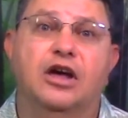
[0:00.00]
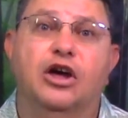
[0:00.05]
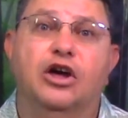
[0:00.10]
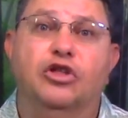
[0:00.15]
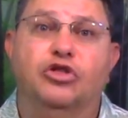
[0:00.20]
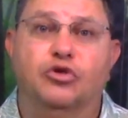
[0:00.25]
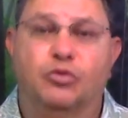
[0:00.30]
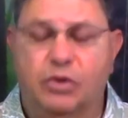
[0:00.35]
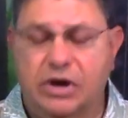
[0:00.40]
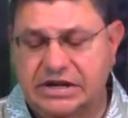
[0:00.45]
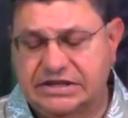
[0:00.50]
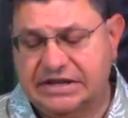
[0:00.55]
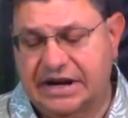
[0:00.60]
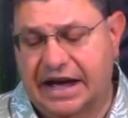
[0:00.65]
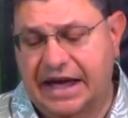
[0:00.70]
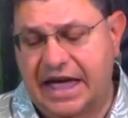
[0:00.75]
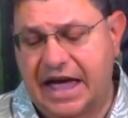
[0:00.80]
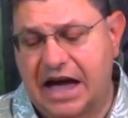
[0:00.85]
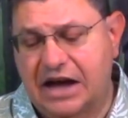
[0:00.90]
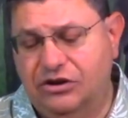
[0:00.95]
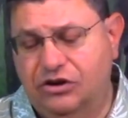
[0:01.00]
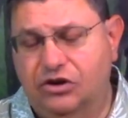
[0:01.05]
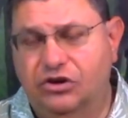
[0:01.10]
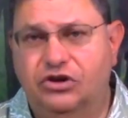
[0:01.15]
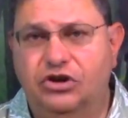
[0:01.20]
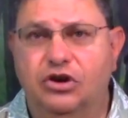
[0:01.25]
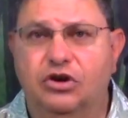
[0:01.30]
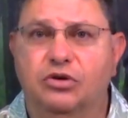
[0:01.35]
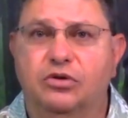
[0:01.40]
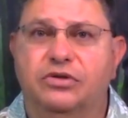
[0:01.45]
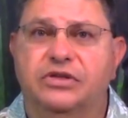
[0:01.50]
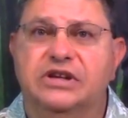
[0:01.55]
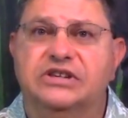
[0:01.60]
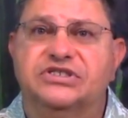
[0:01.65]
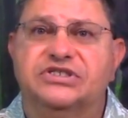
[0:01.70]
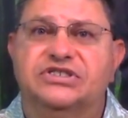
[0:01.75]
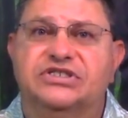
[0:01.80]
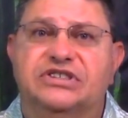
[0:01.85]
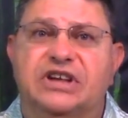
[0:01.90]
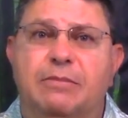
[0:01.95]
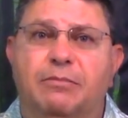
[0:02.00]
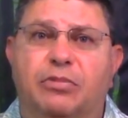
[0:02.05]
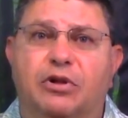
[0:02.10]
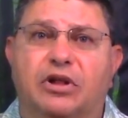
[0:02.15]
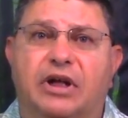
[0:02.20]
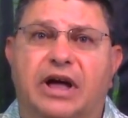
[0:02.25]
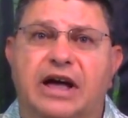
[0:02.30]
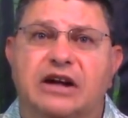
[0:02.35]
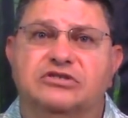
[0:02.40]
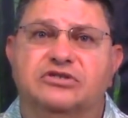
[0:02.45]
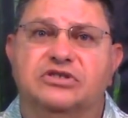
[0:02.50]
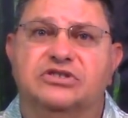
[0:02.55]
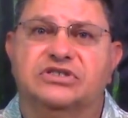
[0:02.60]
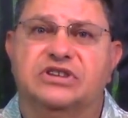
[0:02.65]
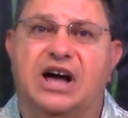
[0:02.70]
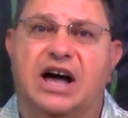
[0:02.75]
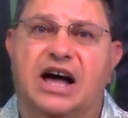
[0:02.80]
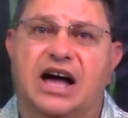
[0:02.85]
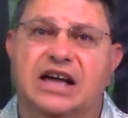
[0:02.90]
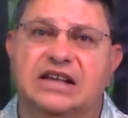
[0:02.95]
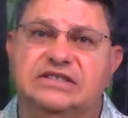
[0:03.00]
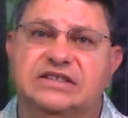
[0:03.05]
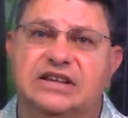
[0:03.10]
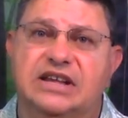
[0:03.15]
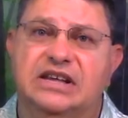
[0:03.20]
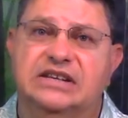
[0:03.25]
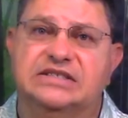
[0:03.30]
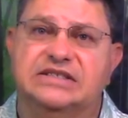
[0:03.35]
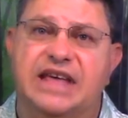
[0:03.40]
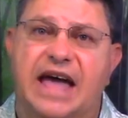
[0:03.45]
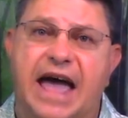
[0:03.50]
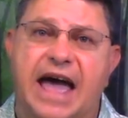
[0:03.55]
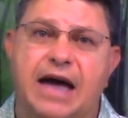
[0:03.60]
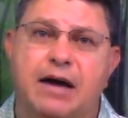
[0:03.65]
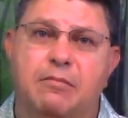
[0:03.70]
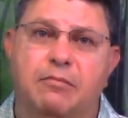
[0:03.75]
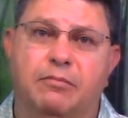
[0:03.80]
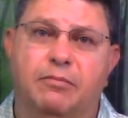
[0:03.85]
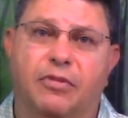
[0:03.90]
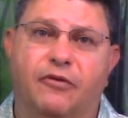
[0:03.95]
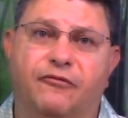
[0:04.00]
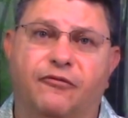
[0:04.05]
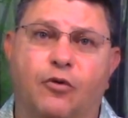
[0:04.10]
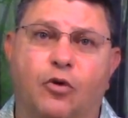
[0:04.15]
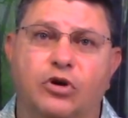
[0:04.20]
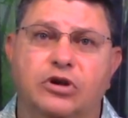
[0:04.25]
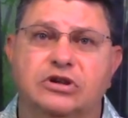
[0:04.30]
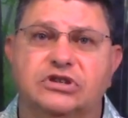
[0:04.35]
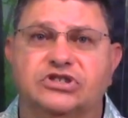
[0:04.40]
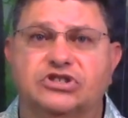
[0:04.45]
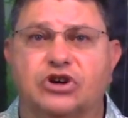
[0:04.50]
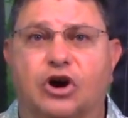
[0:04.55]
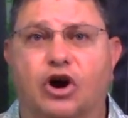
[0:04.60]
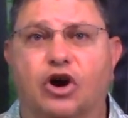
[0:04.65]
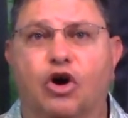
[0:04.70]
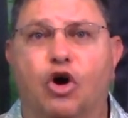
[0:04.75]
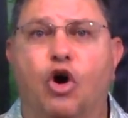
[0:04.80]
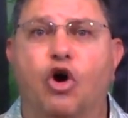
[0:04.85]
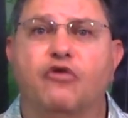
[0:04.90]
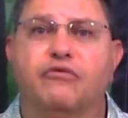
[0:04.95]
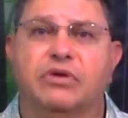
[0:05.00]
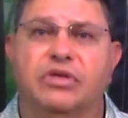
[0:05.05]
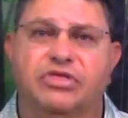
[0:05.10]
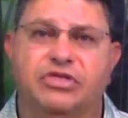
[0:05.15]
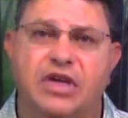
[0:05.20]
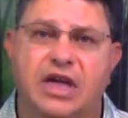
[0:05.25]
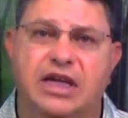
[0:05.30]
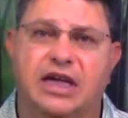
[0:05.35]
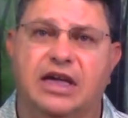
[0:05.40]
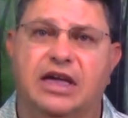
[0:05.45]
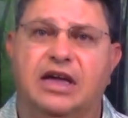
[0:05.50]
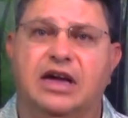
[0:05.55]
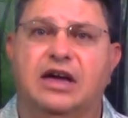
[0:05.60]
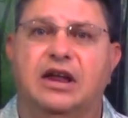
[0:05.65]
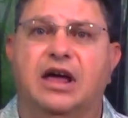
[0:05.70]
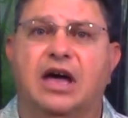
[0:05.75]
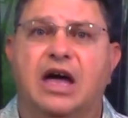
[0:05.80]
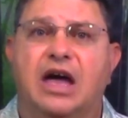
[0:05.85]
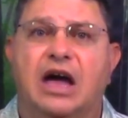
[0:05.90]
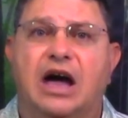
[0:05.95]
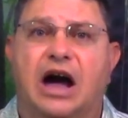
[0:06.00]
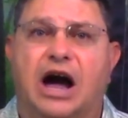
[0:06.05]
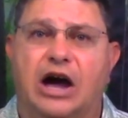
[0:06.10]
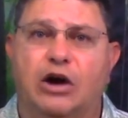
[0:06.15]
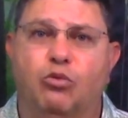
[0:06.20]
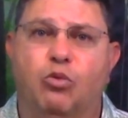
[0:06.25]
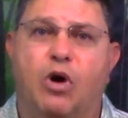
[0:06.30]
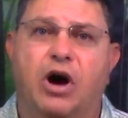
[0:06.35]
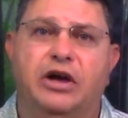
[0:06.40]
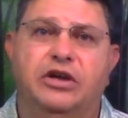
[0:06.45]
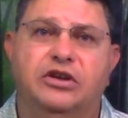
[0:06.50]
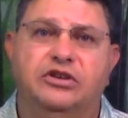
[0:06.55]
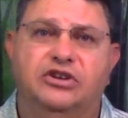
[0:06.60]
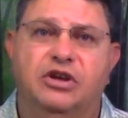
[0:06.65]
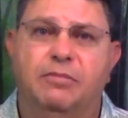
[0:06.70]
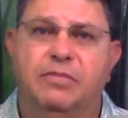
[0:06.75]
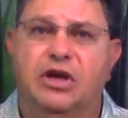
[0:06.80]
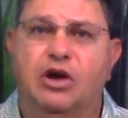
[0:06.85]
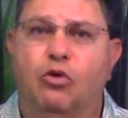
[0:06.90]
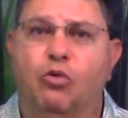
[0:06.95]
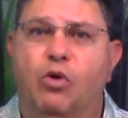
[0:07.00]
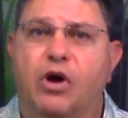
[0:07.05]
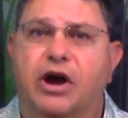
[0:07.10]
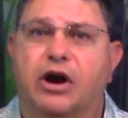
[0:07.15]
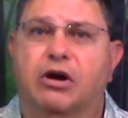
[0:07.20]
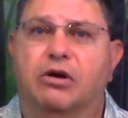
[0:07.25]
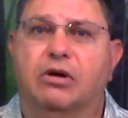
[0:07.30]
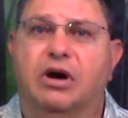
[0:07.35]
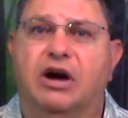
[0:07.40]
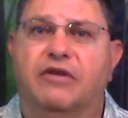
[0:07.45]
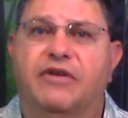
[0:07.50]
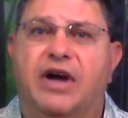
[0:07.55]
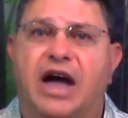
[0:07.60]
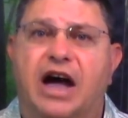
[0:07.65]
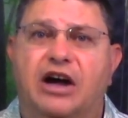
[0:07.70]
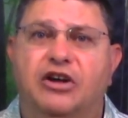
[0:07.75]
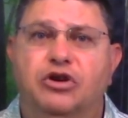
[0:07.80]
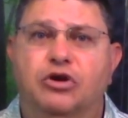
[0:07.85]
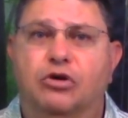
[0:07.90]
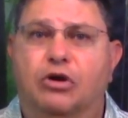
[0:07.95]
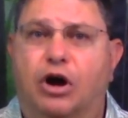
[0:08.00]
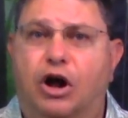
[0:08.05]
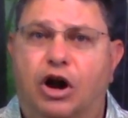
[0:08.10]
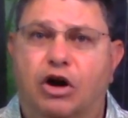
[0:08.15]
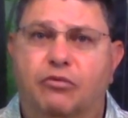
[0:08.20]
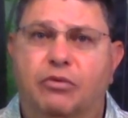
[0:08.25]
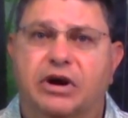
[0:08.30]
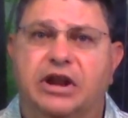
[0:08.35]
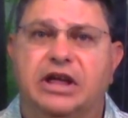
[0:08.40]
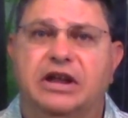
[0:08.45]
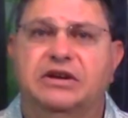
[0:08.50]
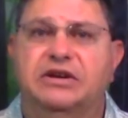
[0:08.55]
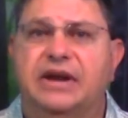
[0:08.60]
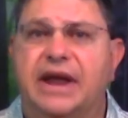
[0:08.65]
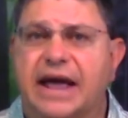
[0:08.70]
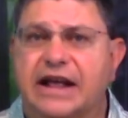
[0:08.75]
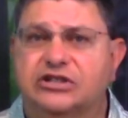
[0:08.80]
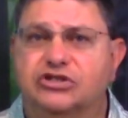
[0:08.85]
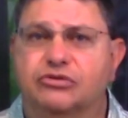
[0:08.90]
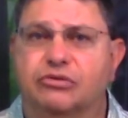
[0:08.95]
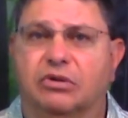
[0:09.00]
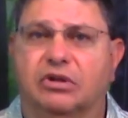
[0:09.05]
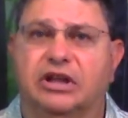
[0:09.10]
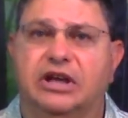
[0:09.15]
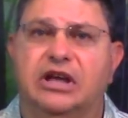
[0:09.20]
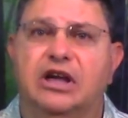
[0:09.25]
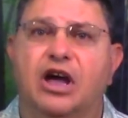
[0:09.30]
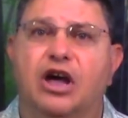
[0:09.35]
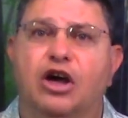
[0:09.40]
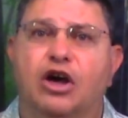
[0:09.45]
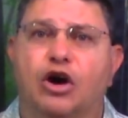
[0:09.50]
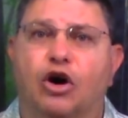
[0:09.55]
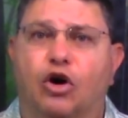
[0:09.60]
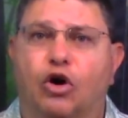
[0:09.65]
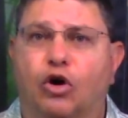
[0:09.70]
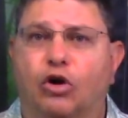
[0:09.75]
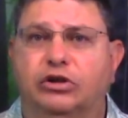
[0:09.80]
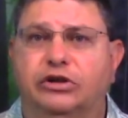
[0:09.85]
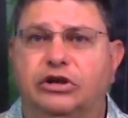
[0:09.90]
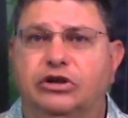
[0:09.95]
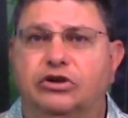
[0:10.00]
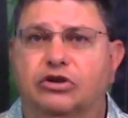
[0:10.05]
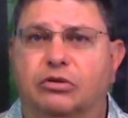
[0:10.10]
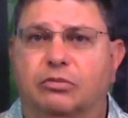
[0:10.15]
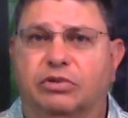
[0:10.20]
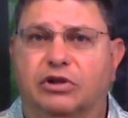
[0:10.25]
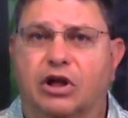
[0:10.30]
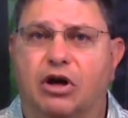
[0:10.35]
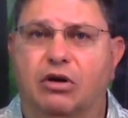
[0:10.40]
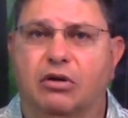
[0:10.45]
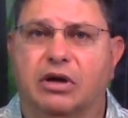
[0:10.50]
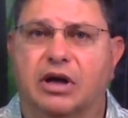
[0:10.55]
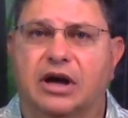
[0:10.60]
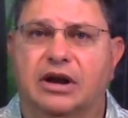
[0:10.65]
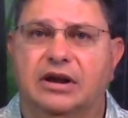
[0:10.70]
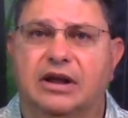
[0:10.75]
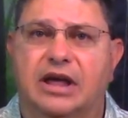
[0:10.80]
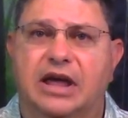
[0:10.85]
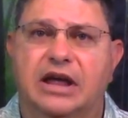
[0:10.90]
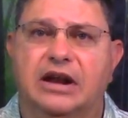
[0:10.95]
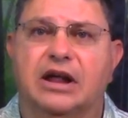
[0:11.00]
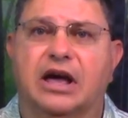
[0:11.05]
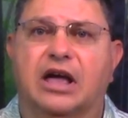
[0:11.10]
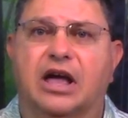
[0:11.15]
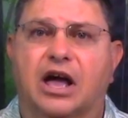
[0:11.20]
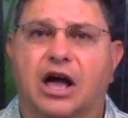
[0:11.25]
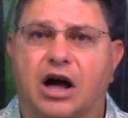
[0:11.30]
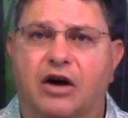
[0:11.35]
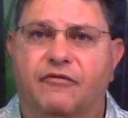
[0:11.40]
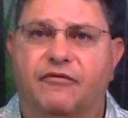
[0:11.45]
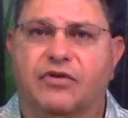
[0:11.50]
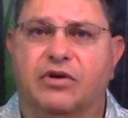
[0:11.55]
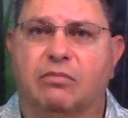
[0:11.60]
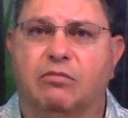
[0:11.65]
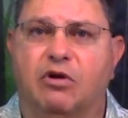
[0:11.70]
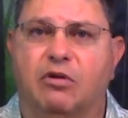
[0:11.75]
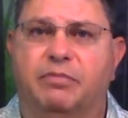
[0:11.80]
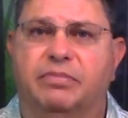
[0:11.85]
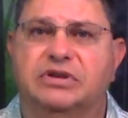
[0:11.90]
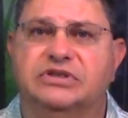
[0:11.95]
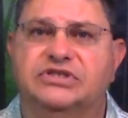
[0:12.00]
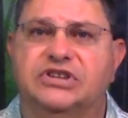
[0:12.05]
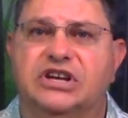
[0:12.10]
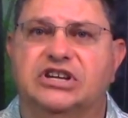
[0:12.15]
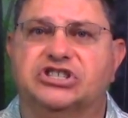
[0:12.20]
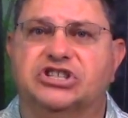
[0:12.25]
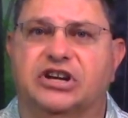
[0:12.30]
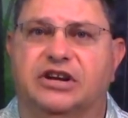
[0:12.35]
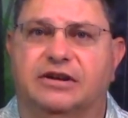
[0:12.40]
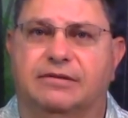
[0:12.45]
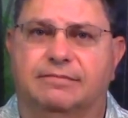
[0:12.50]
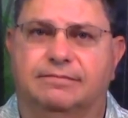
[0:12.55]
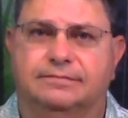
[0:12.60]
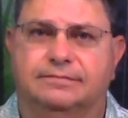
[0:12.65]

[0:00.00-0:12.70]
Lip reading: The reason I had you do this simple exercise is that before you start overthinking it, I want you to be aware of how you're already naturally holding your blowgun in a comfortable position.